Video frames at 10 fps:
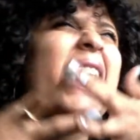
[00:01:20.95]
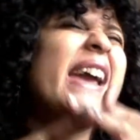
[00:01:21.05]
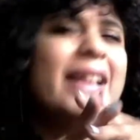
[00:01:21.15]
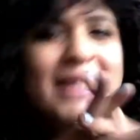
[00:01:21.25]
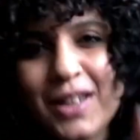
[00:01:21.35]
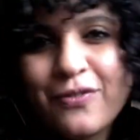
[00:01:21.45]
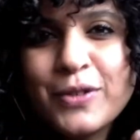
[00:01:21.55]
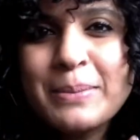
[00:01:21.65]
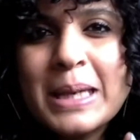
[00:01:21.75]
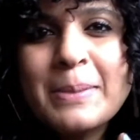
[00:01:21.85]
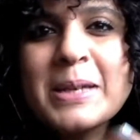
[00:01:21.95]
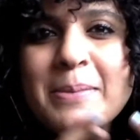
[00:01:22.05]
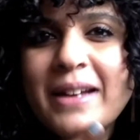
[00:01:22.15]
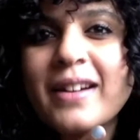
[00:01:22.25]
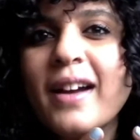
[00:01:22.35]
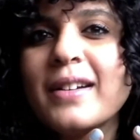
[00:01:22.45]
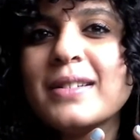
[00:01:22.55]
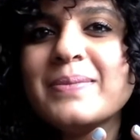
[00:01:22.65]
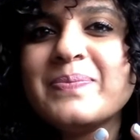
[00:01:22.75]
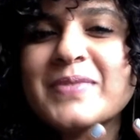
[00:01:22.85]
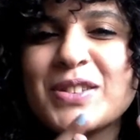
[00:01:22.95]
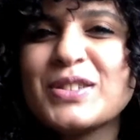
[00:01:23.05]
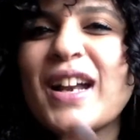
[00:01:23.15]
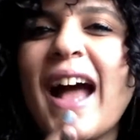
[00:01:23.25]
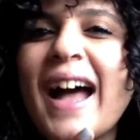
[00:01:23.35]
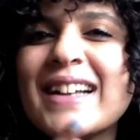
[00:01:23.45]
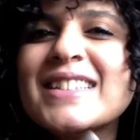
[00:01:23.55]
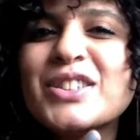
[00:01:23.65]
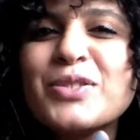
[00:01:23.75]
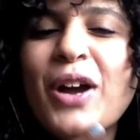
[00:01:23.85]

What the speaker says: except for maybe Americana. Because that has to,